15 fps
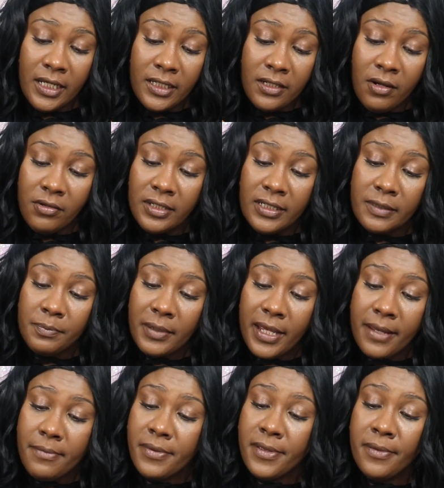nothing on this
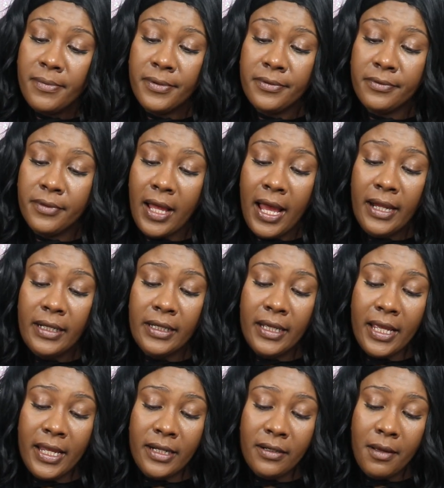plate, baby. I
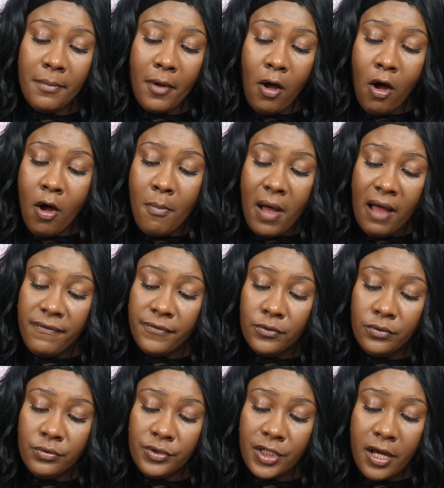done ate up all my
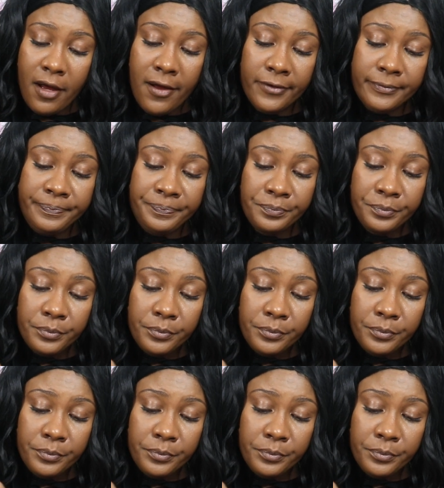food, y'all.